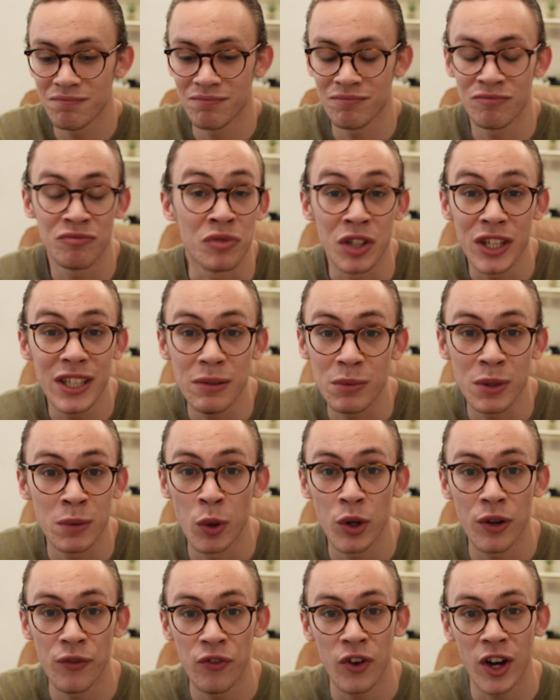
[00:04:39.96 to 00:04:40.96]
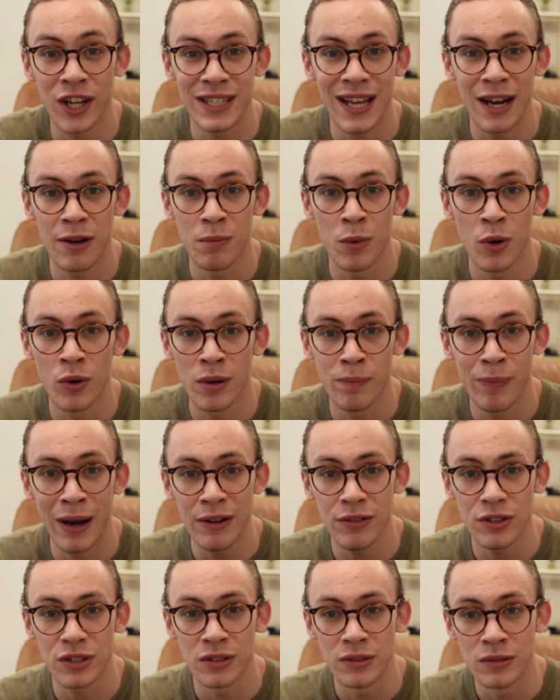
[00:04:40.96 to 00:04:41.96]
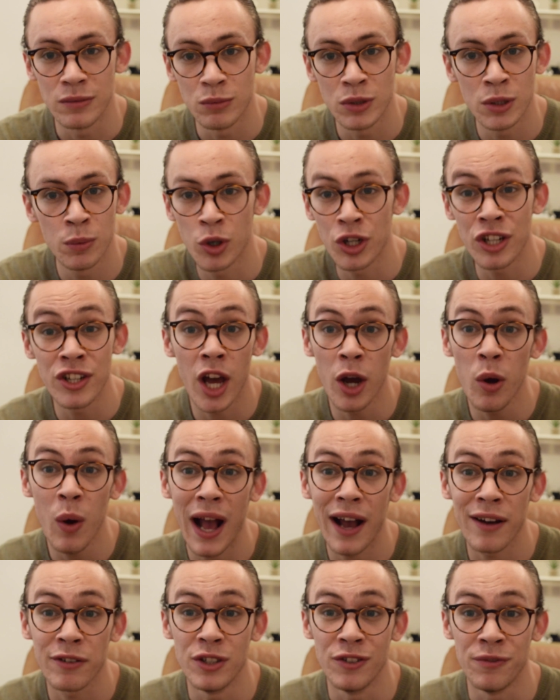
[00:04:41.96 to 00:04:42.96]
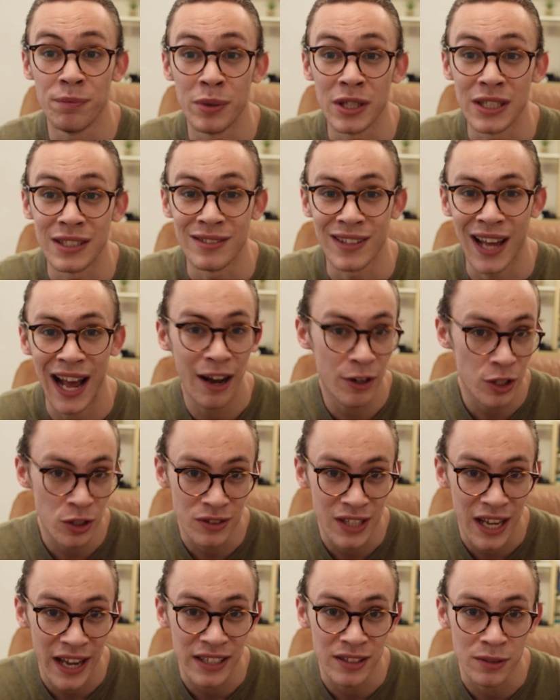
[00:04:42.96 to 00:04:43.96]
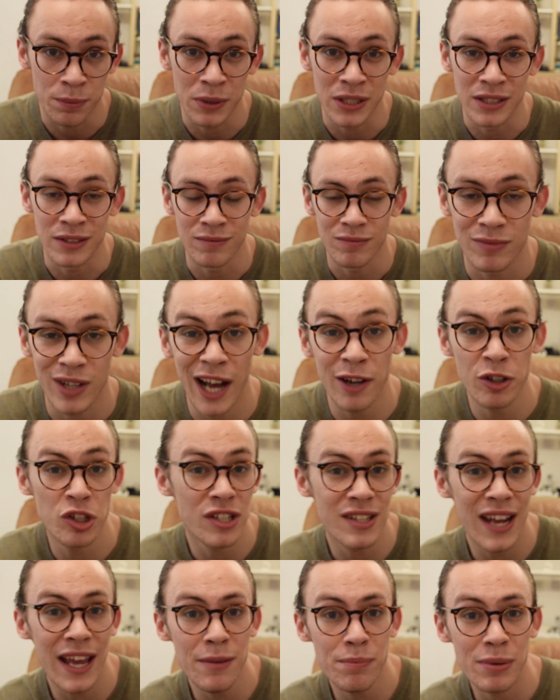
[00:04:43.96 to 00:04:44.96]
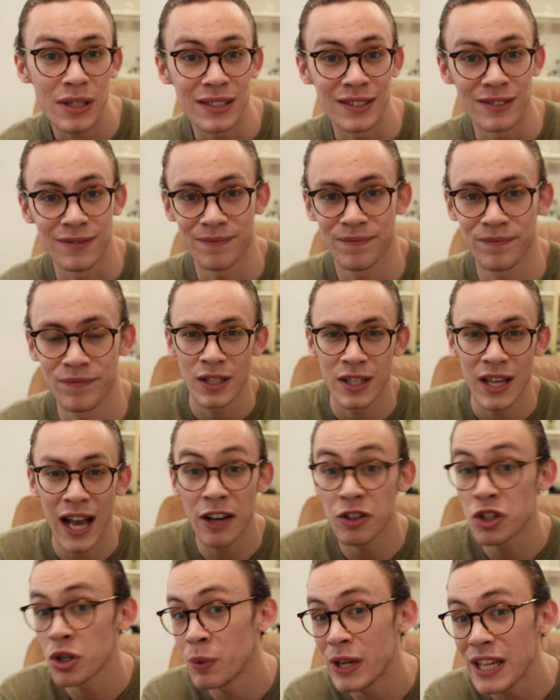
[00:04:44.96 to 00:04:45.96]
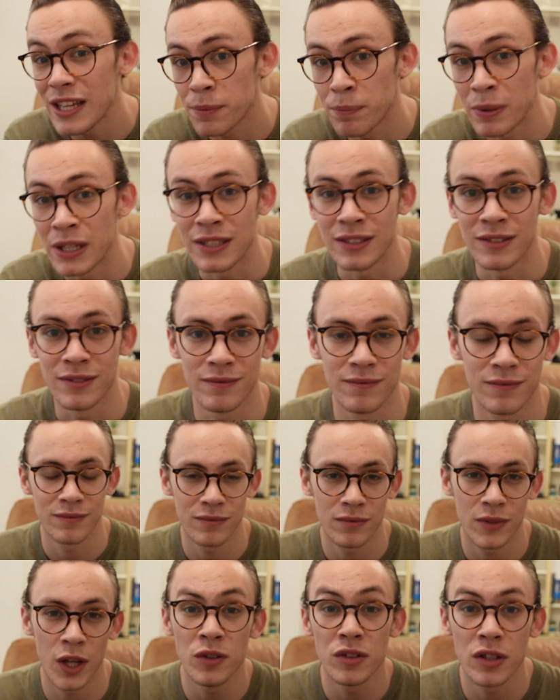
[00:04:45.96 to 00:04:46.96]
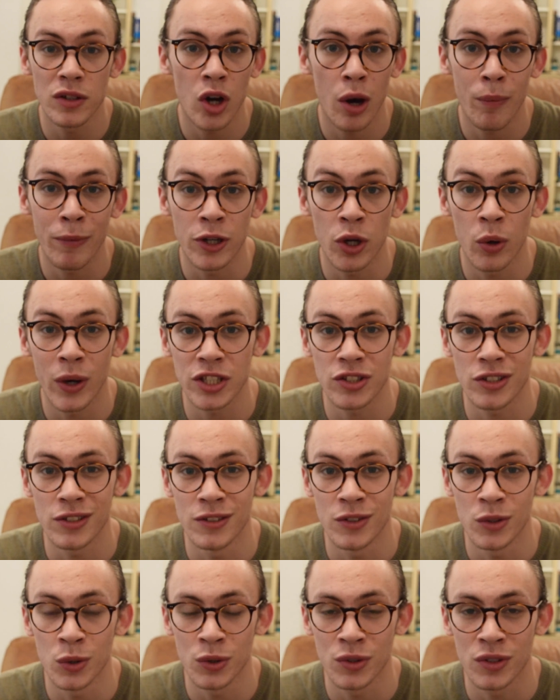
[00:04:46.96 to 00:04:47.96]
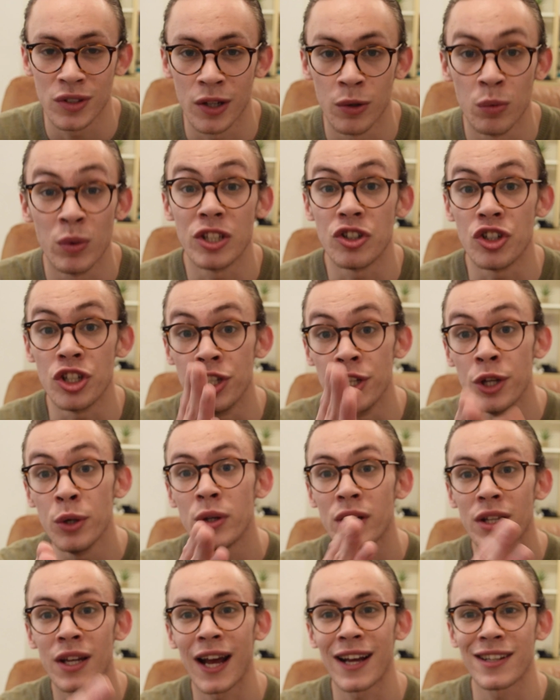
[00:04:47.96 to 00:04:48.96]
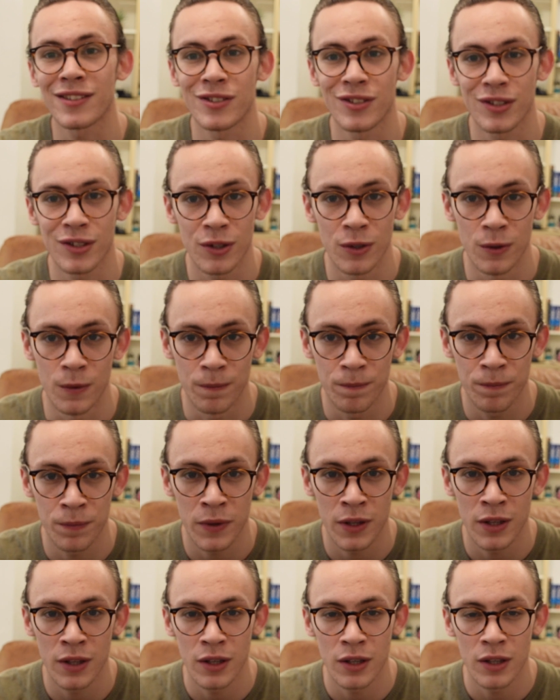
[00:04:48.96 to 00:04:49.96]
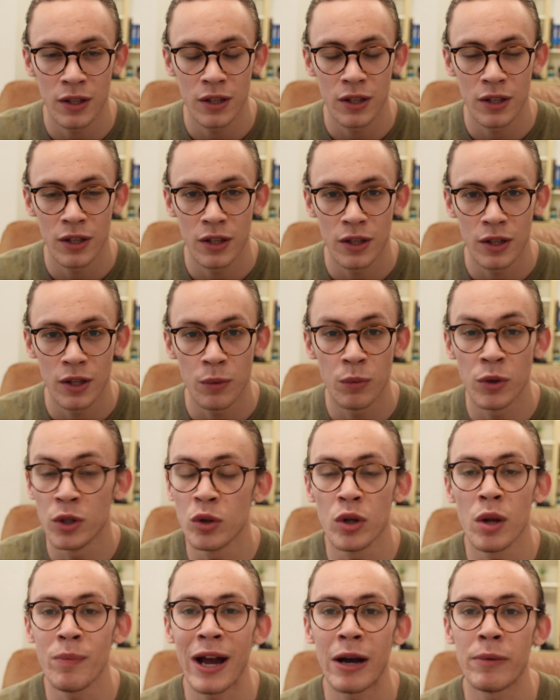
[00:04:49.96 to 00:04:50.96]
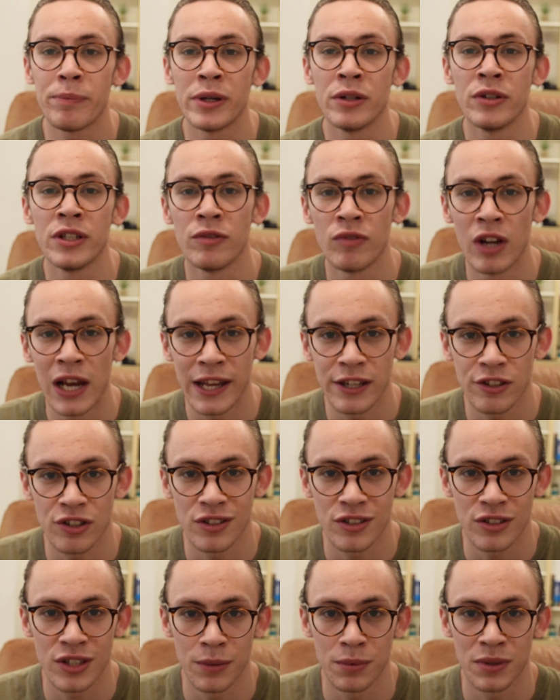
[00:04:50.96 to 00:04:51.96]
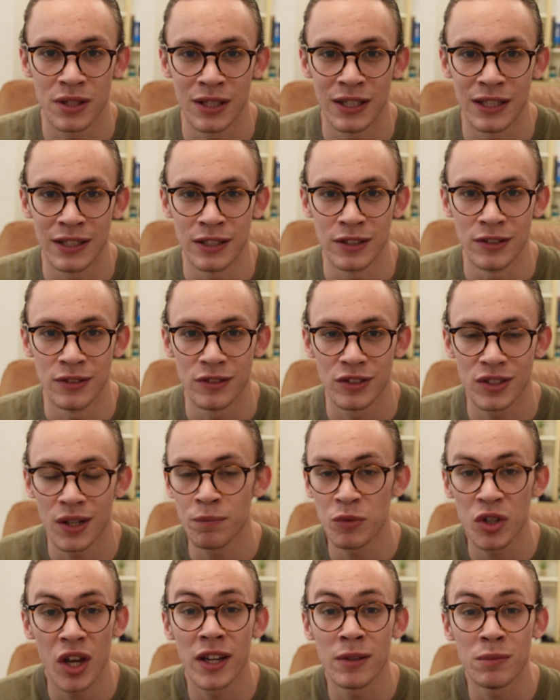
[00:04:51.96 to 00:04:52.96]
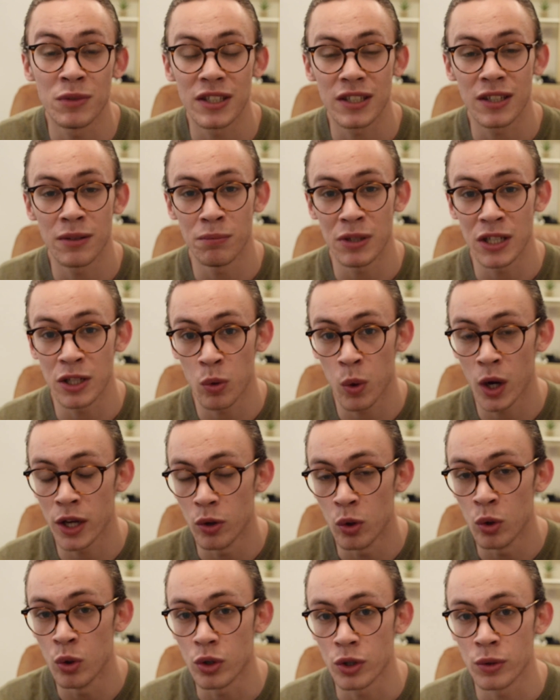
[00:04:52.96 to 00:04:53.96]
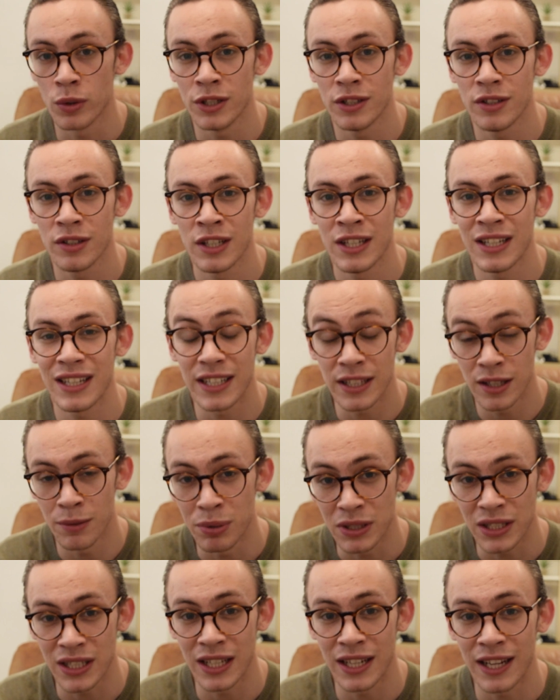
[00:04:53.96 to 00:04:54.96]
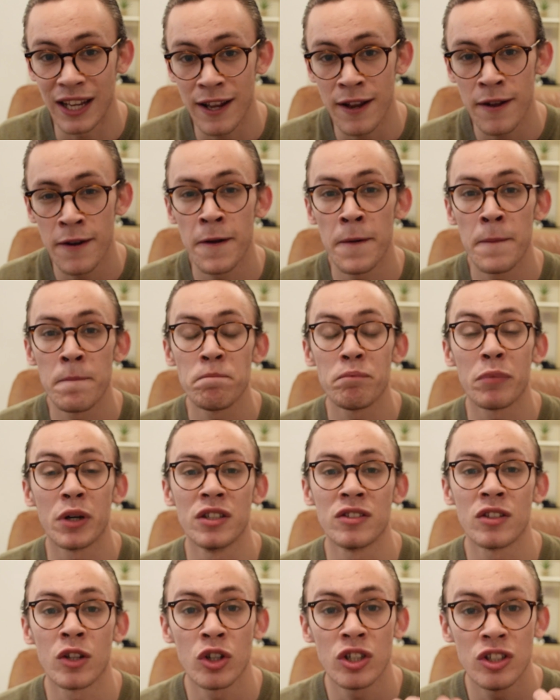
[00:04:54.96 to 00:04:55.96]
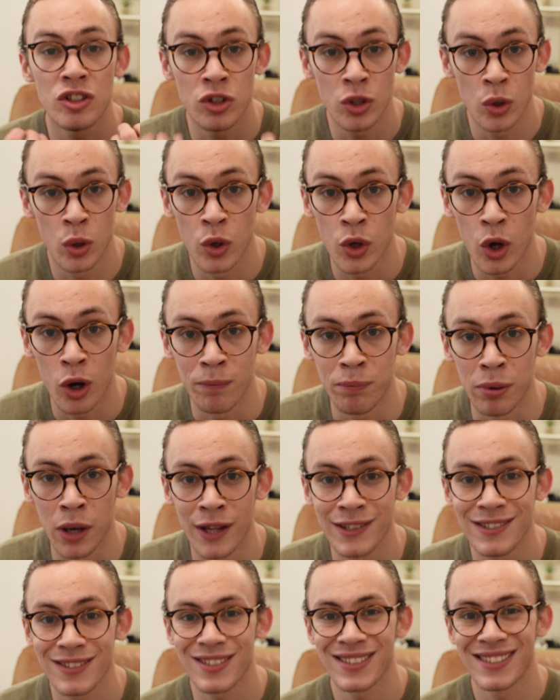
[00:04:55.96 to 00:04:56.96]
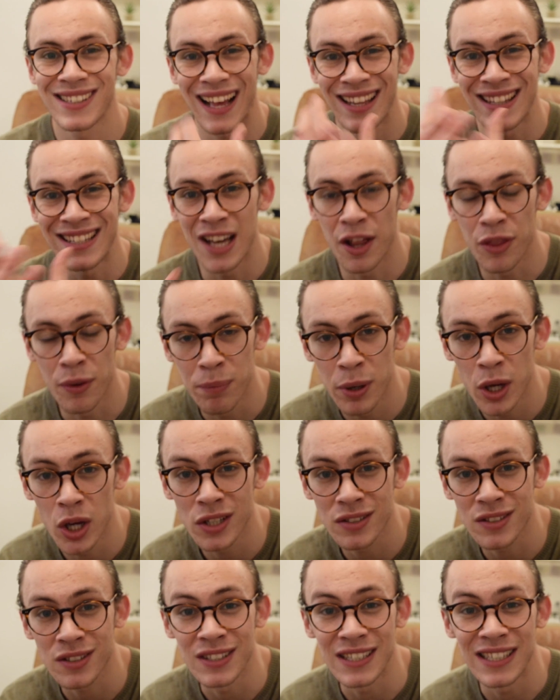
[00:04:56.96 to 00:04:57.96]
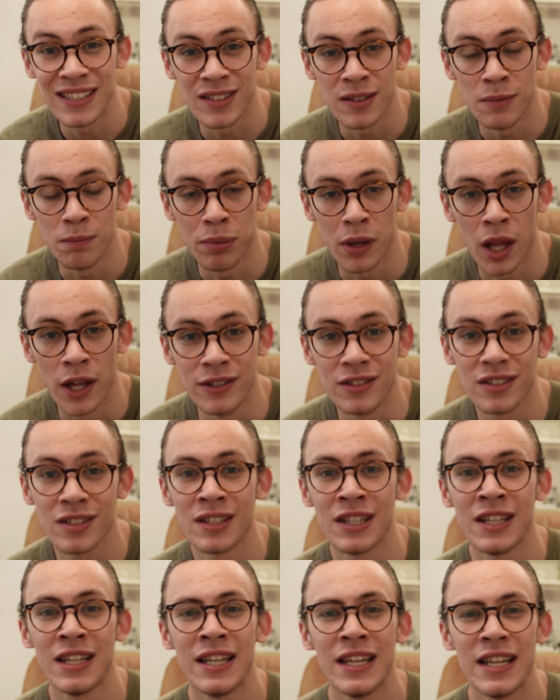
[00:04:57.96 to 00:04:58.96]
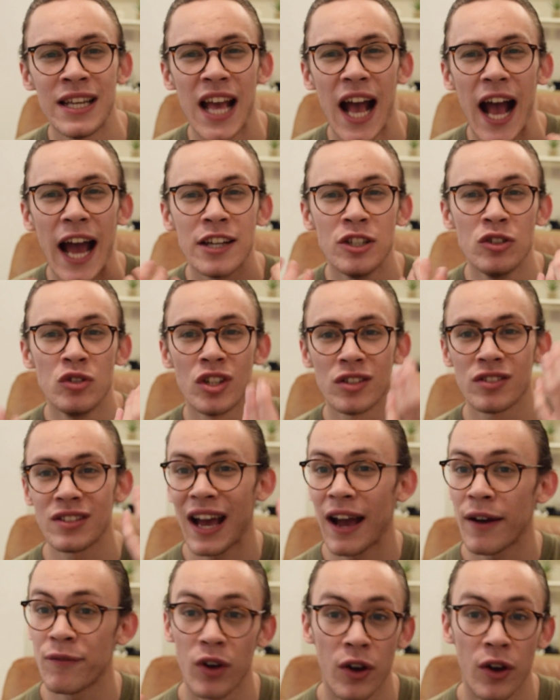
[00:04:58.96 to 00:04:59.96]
we want to find out more about you. We want to know how you've been, how your day's been. How's your day been? How's your week been? Those are common questions also, which you can ask too. We're all about building relationships in England. Sometimes it can be quite awkward in the beginning, but as long as you're not blunt and the other person isn't blunt, and you just have